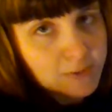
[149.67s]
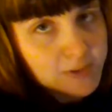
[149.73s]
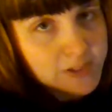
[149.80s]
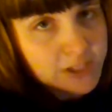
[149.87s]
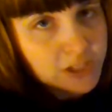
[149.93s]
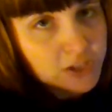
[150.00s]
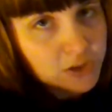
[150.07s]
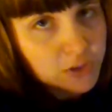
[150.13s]

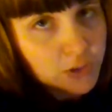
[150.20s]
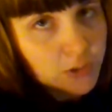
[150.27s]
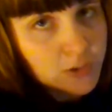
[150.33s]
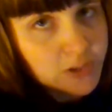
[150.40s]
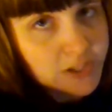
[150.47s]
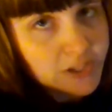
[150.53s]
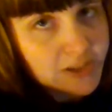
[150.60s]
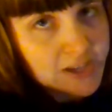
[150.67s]
is 2,
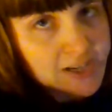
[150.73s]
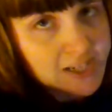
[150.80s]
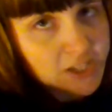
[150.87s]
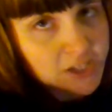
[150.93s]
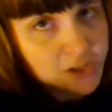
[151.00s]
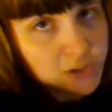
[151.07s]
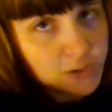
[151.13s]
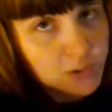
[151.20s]
so that
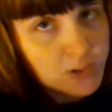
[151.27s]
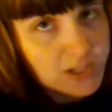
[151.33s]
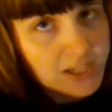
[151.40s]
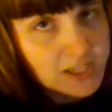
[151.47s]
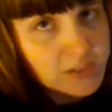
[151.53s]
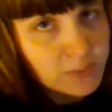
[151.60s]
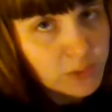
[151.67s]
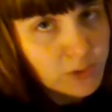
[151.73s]
2
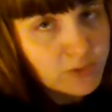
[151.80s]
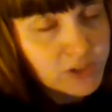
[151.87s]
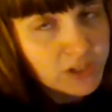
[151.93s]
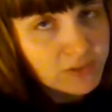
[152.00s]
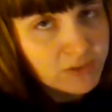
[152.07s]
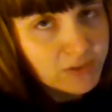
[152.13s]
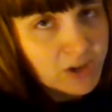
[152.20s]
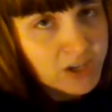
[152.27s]
gets moved to
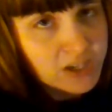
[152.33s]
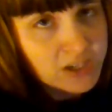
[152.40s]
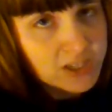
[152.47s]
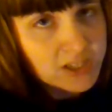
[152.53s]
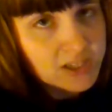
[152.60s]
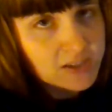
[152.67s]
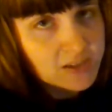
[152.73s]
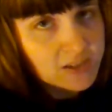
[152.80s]
the
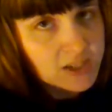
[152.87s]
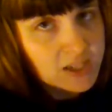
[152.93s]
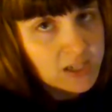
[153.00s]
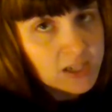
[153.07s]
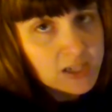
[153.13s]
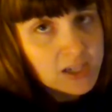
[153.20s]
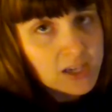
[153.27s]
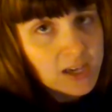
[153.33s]
front,
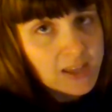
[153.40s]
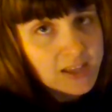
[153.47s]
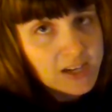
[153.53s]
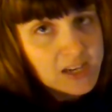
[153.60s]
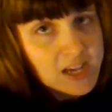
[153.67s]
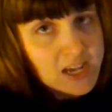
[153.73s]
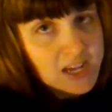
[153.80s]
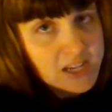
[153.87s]
and then
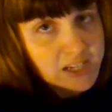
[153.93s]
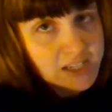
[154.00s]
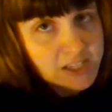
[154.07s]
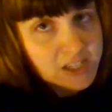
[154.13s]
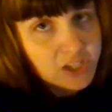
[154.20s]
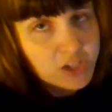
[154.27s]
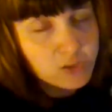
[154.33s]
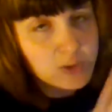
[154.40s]
e to the
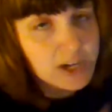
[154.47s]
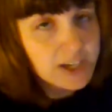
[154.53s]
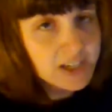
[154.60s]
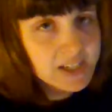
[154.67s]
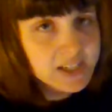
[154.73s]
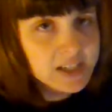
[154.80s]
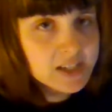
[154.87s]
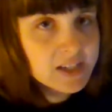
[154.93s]

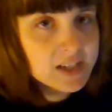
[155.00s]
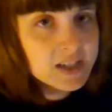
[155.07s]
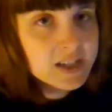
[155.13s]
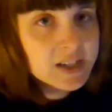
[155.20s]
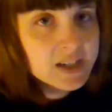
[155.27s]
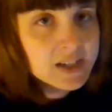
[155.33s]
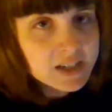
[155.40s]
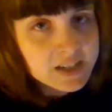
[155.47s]
2x
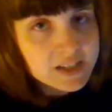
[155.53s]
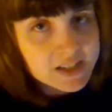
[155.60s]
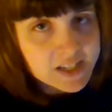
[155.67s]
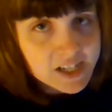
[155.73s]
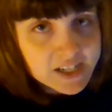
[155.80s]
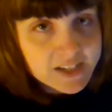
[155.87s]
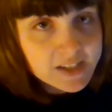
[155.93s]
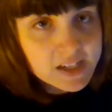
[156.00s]

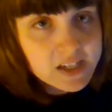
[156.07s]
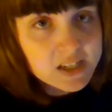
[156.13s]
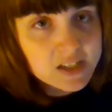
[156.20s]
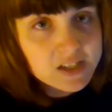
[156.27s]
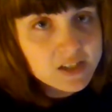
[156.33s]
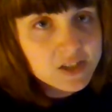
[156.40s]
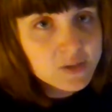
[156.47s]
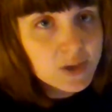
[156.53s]
stays e to
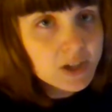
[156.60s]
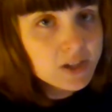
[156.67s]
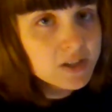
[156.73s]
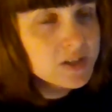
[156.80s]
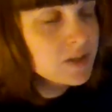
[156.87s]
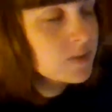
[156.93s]
the 2x.